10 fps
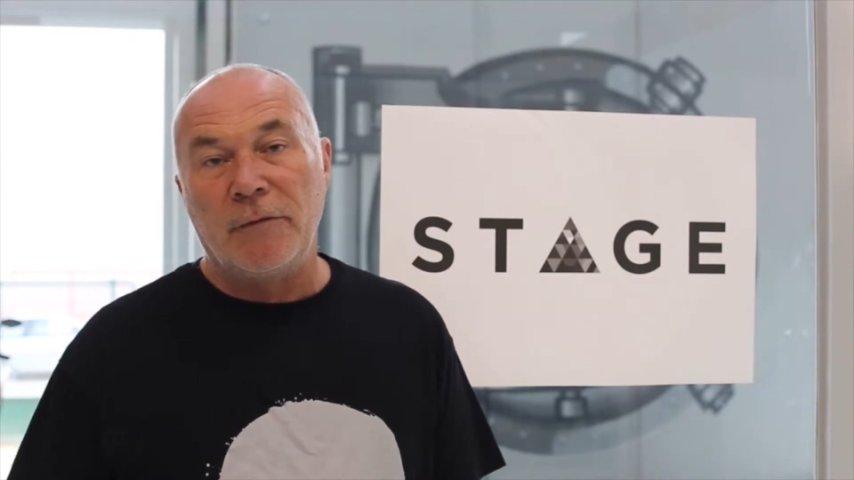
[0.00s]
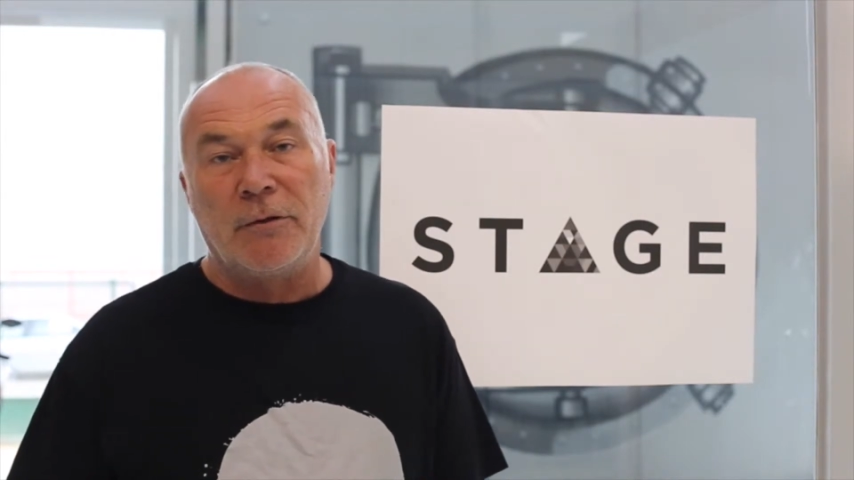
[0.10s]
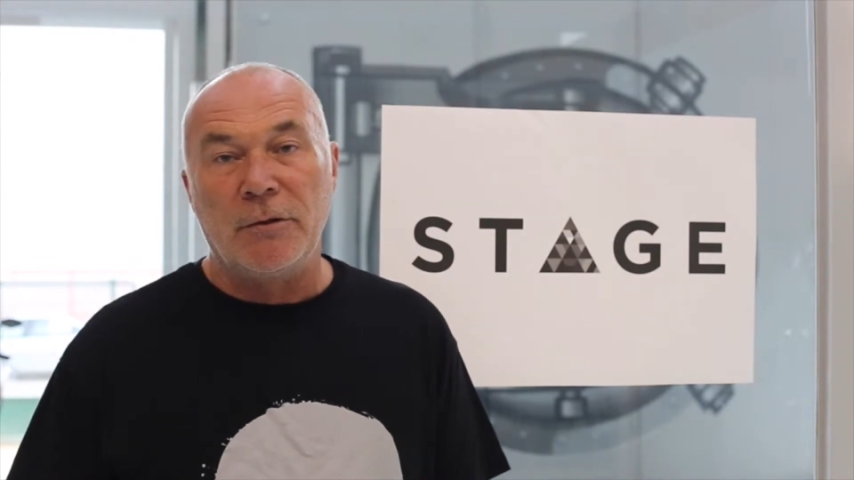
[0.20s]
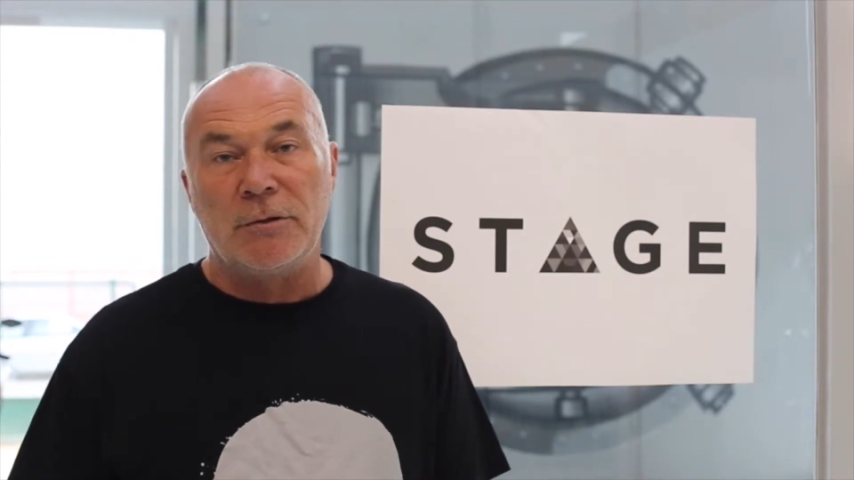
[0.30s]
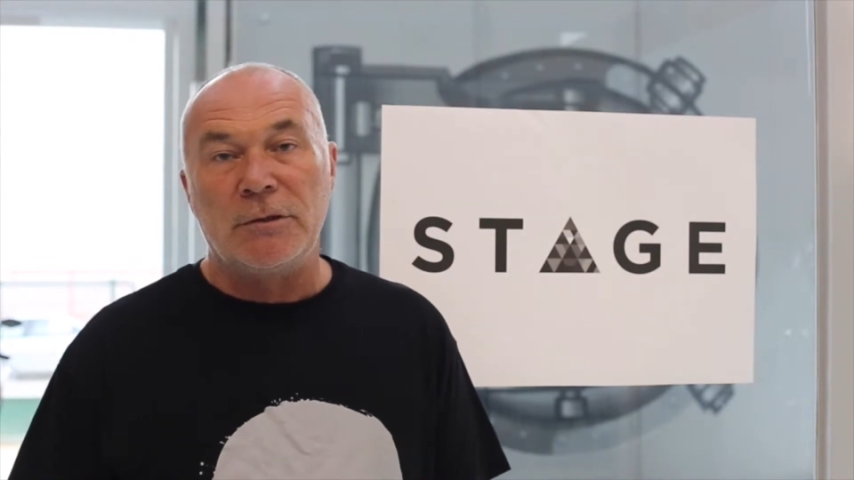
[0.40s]
for
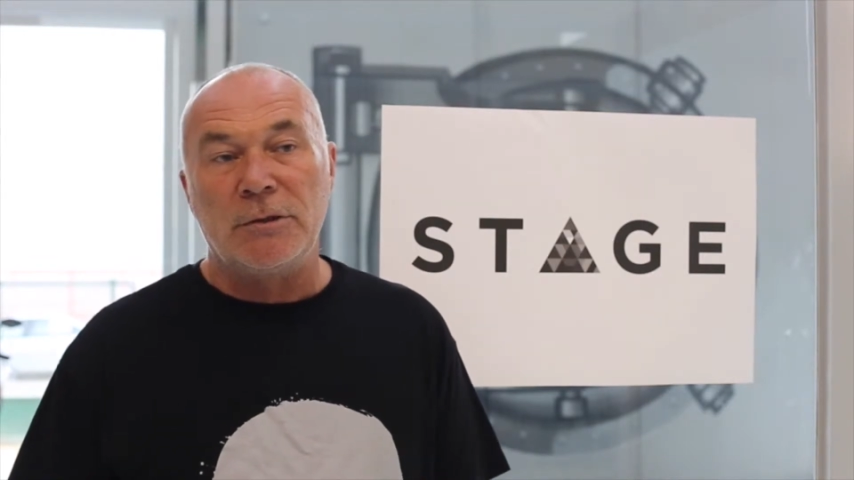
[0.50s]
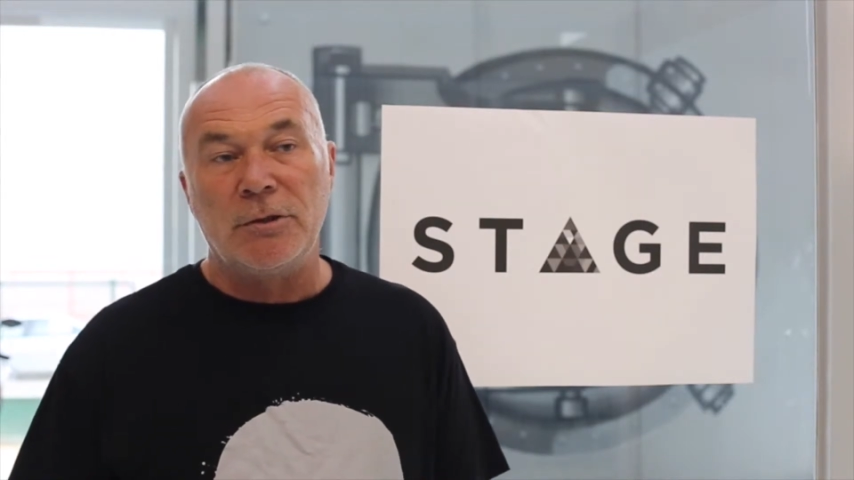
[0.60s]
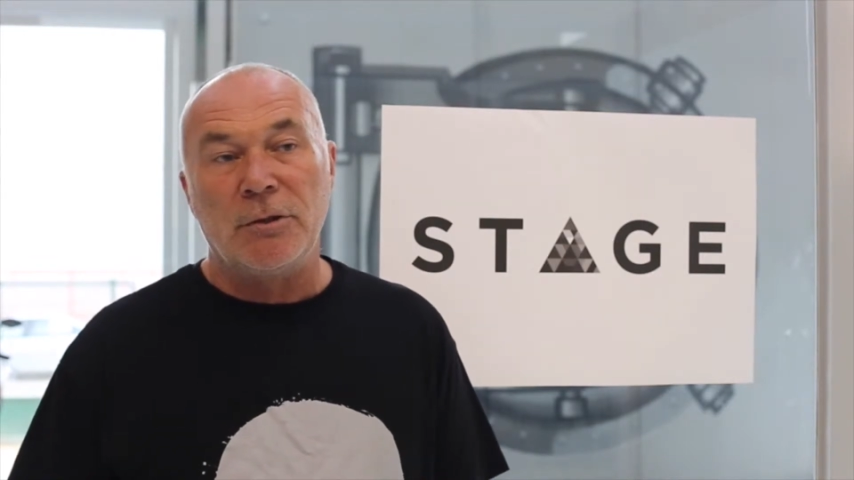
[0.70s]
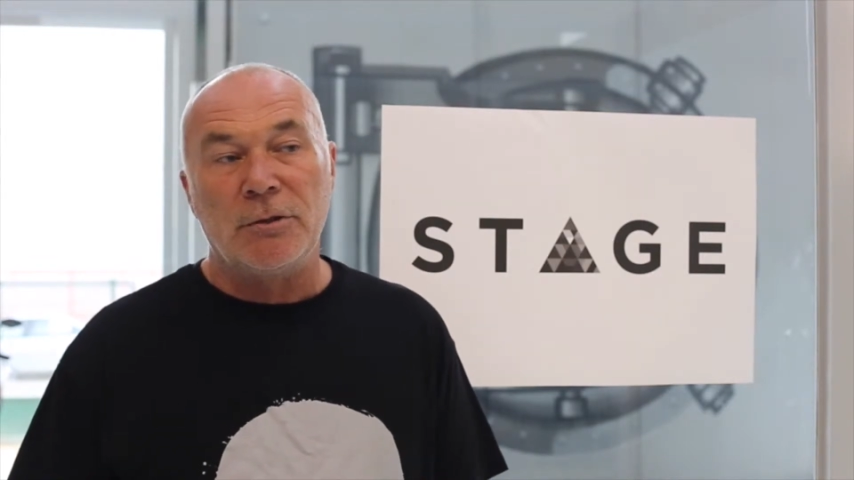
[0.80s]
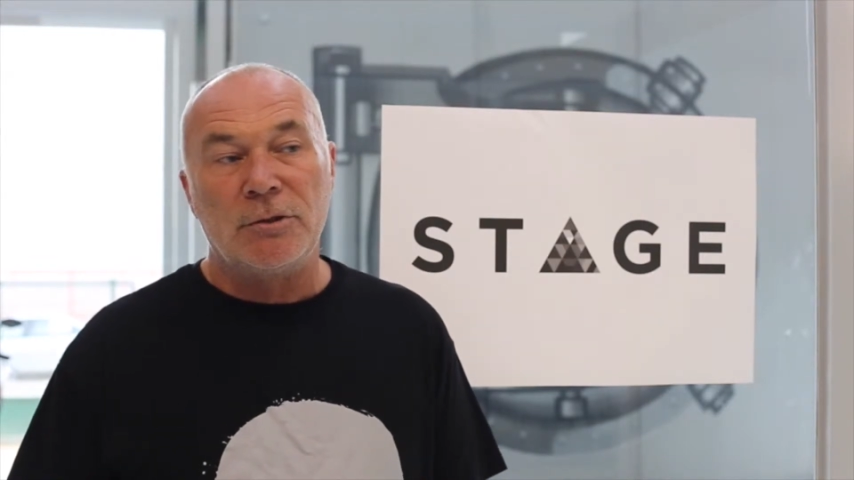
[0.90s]
13
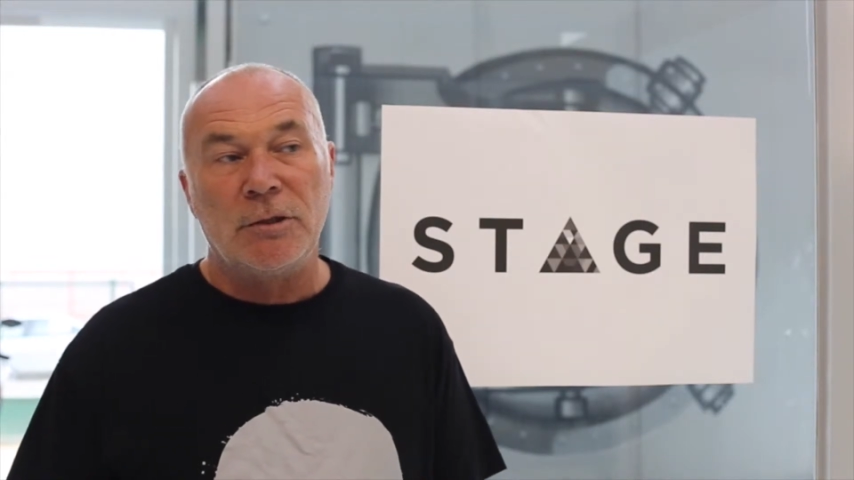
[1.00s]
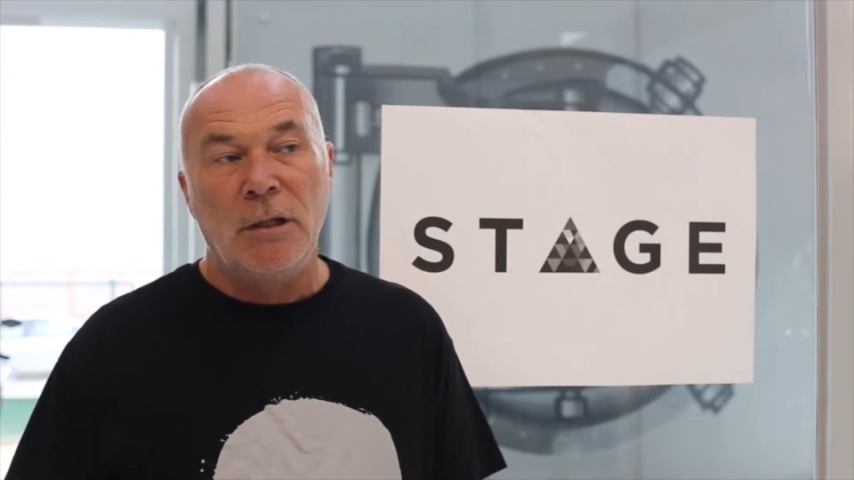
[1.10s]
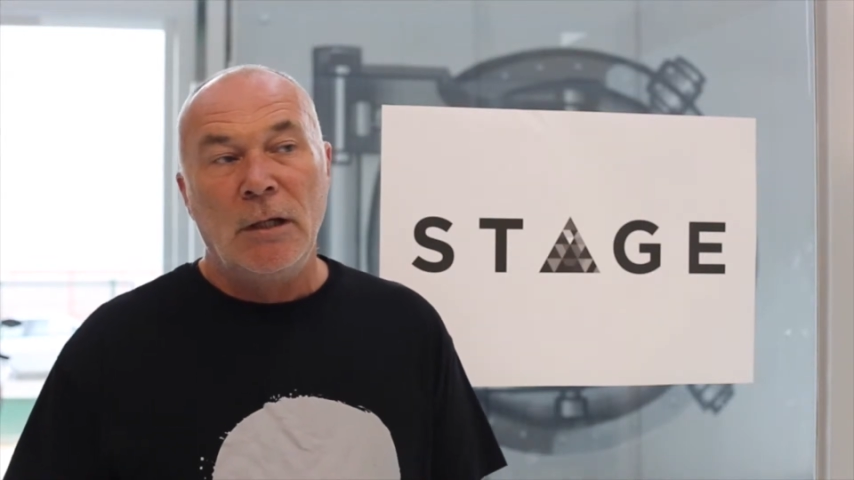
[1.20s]
years,